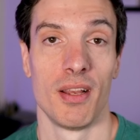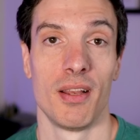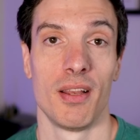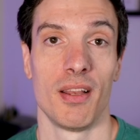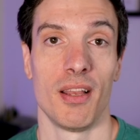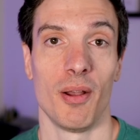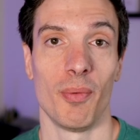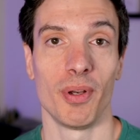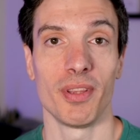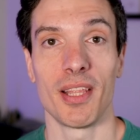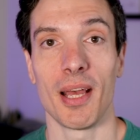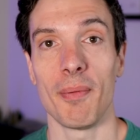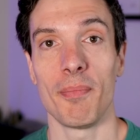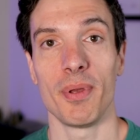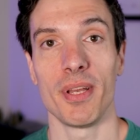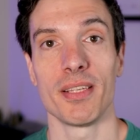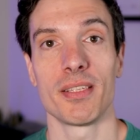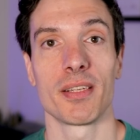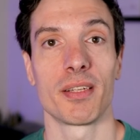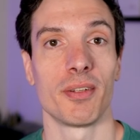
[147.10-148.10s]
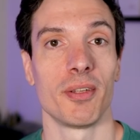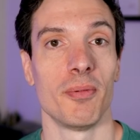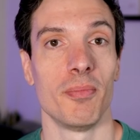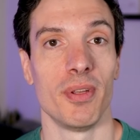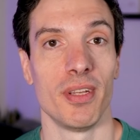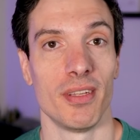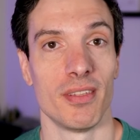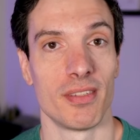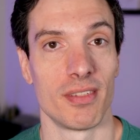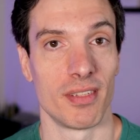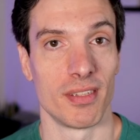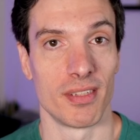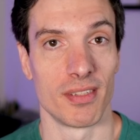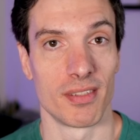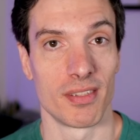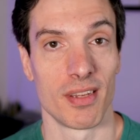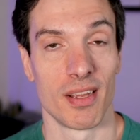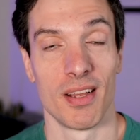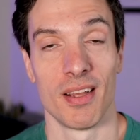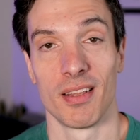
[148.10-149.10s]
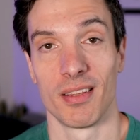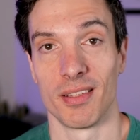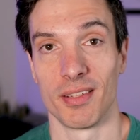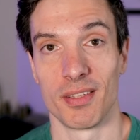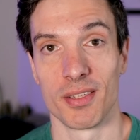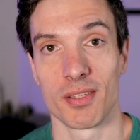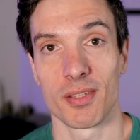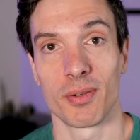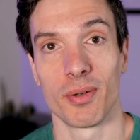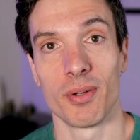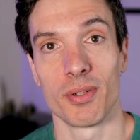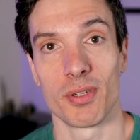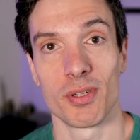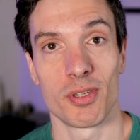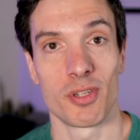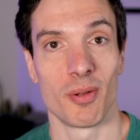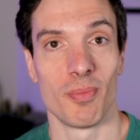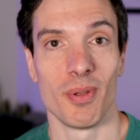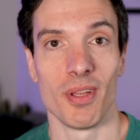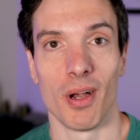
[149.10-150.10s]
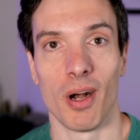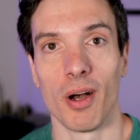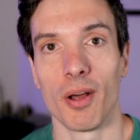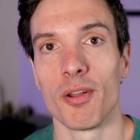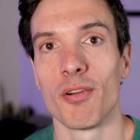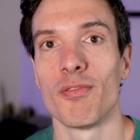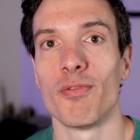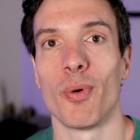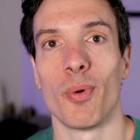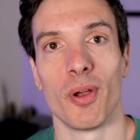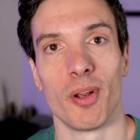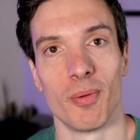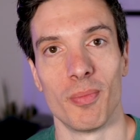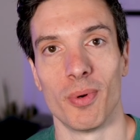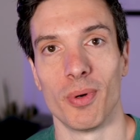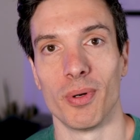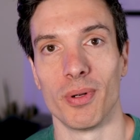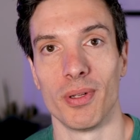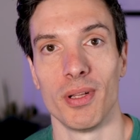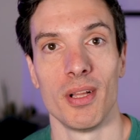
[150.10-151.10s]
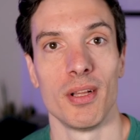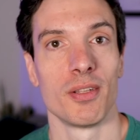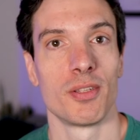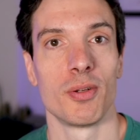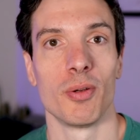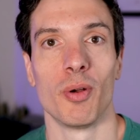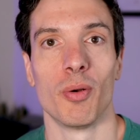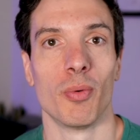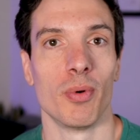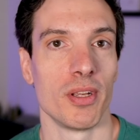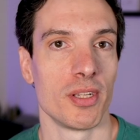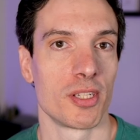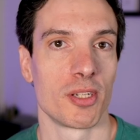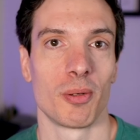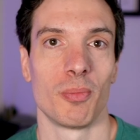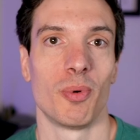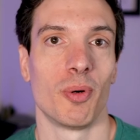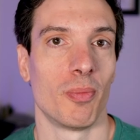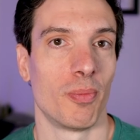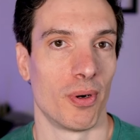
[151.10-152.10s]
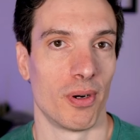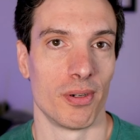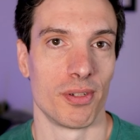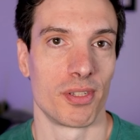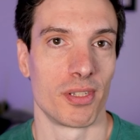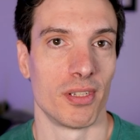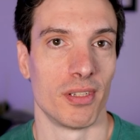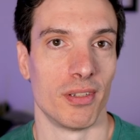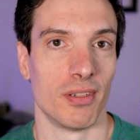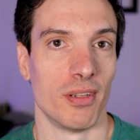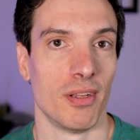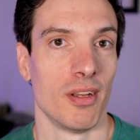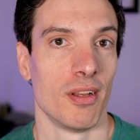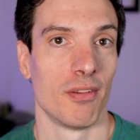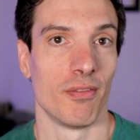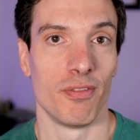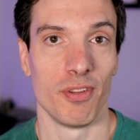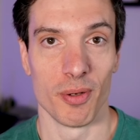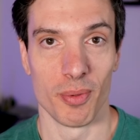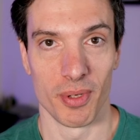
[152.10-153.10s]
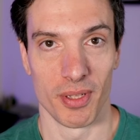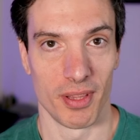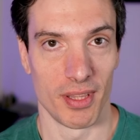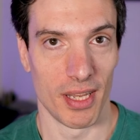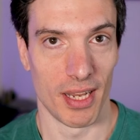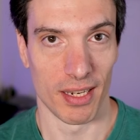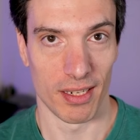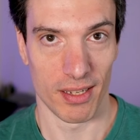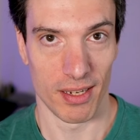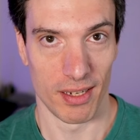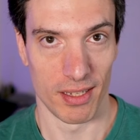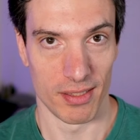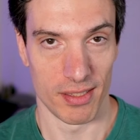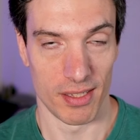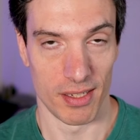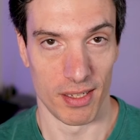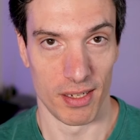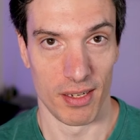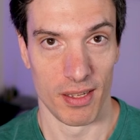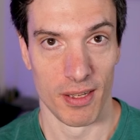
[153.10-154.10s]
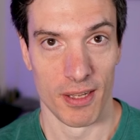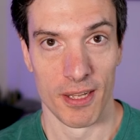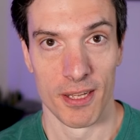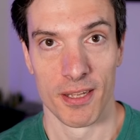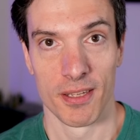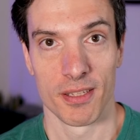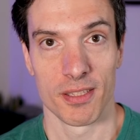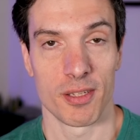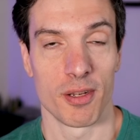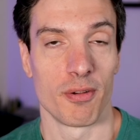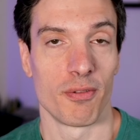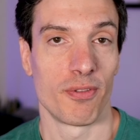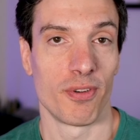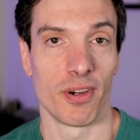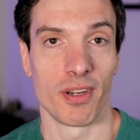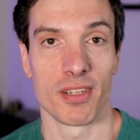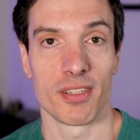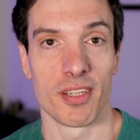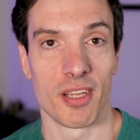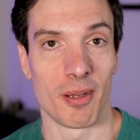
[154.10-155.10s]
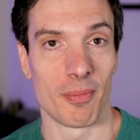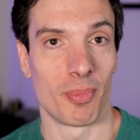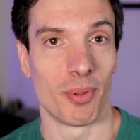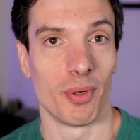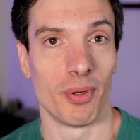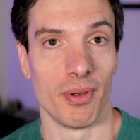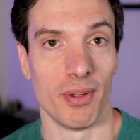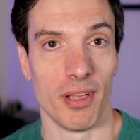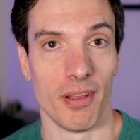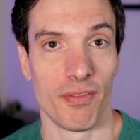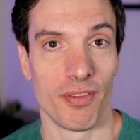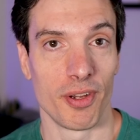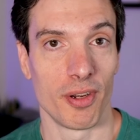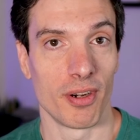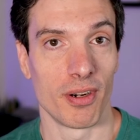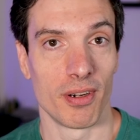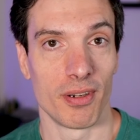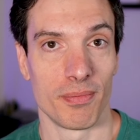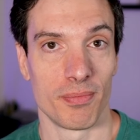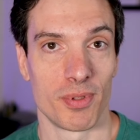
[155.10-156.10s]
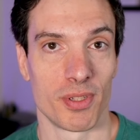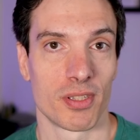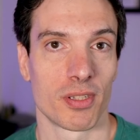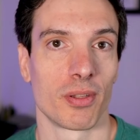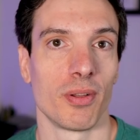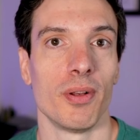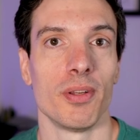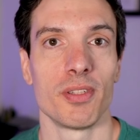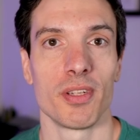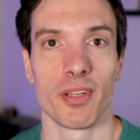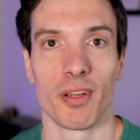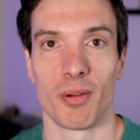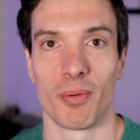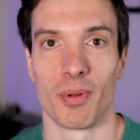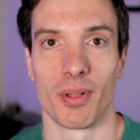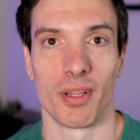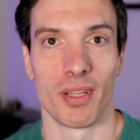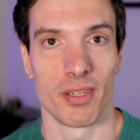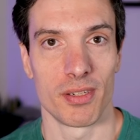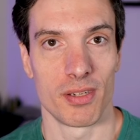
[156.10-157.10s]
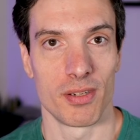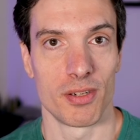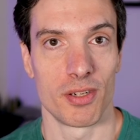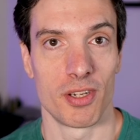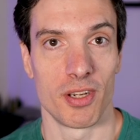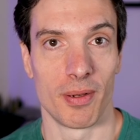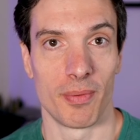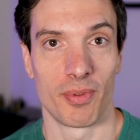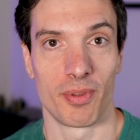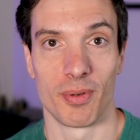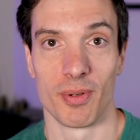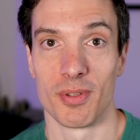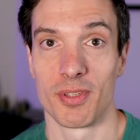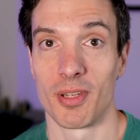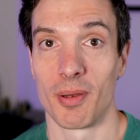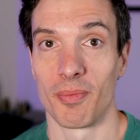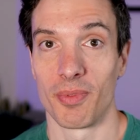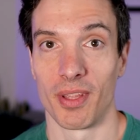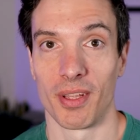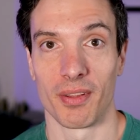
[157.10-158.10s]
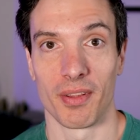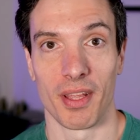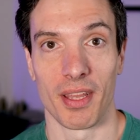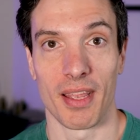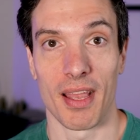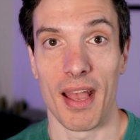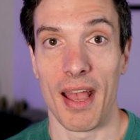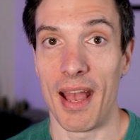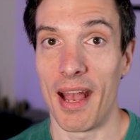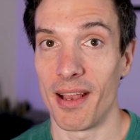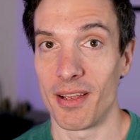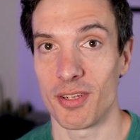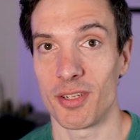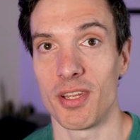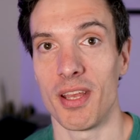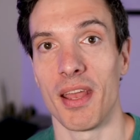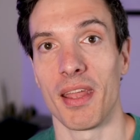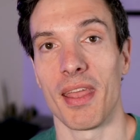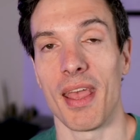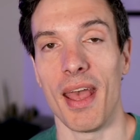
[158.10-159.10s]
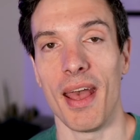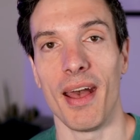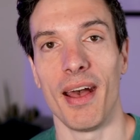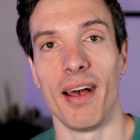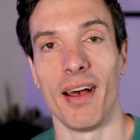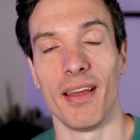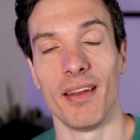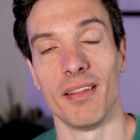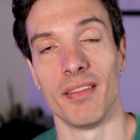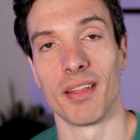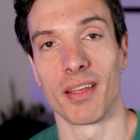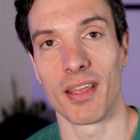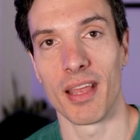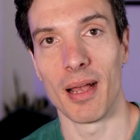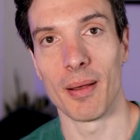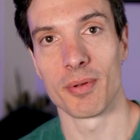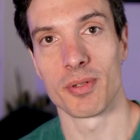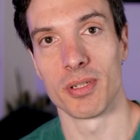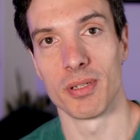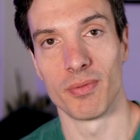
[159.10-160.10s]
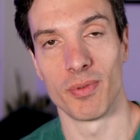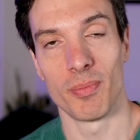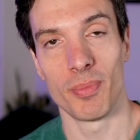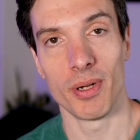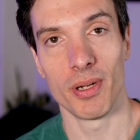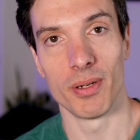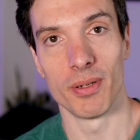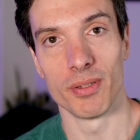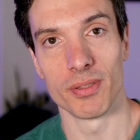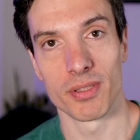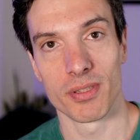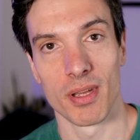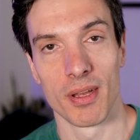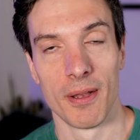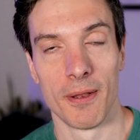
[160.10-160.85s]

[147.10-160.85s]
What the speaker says: And what that basically means is the disclosure should be unavoidable to a reasonable person viewing that content. So for example, if you're disclosing your relationship through something like #ad in the caption of a post,